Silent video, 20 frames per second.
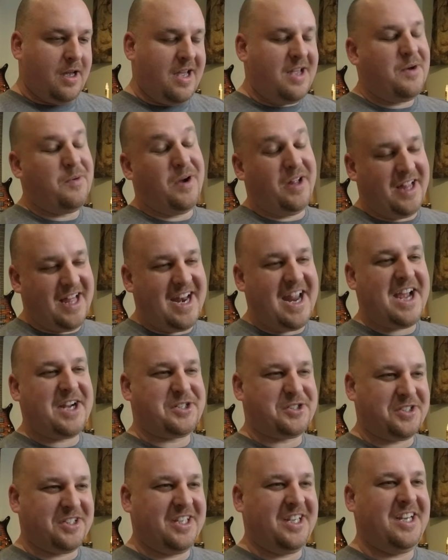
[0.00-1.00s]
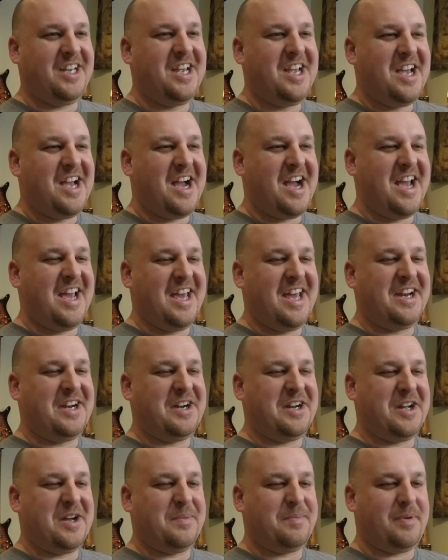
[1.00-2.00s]
and actually, I
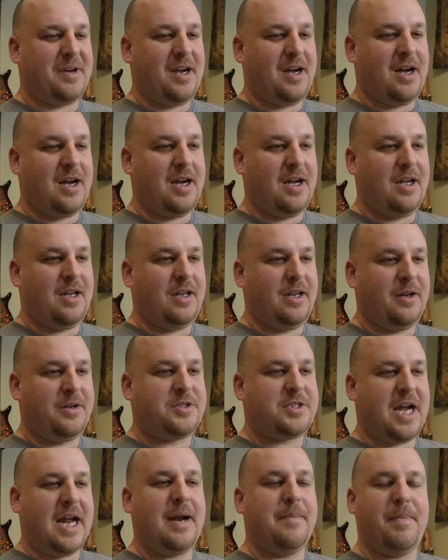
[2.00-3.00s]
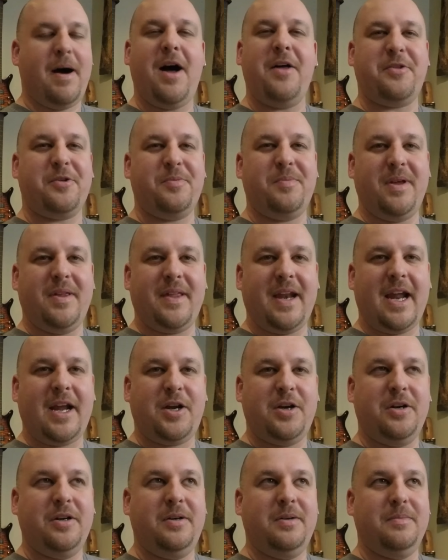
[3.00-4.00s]
ended up, it kind of bothered me that I
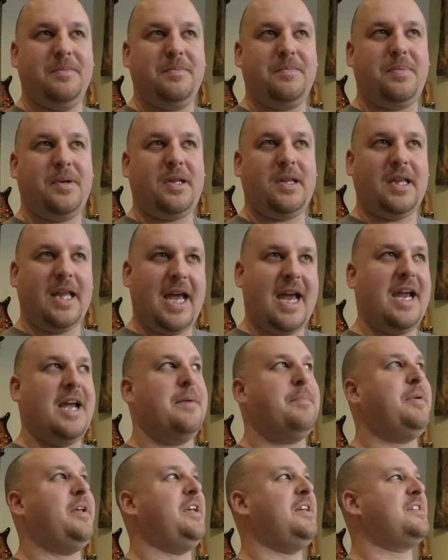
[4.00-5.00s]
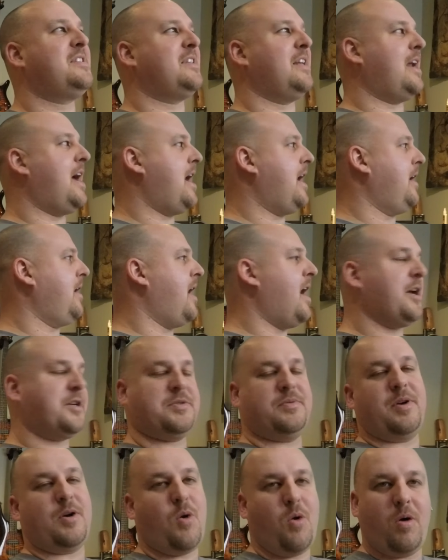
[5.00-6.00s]
couldn't play a piece that I
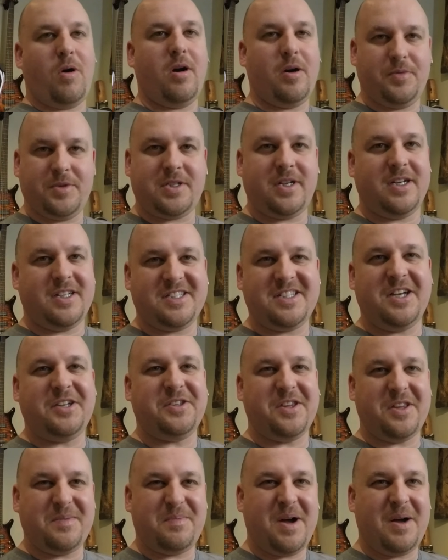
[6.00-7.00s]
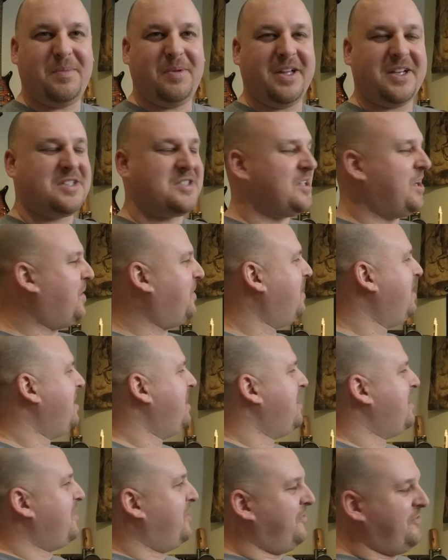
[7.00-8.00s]
actually recorded. I was going to sell to the public. So
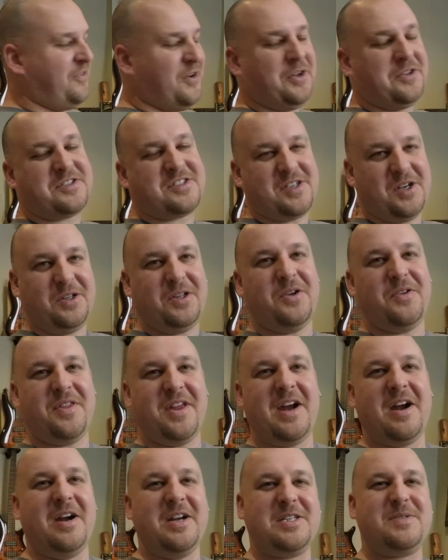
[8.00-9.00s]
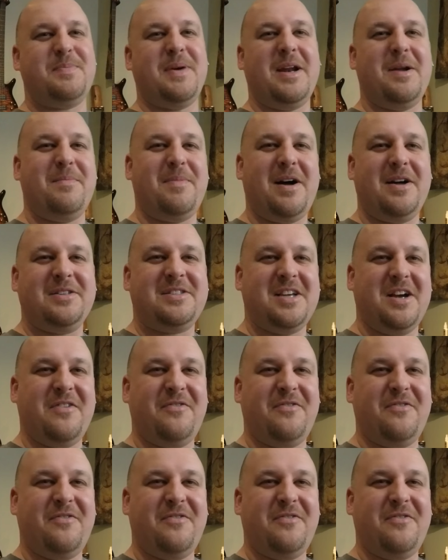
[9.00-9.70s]
the full solo there, I spent about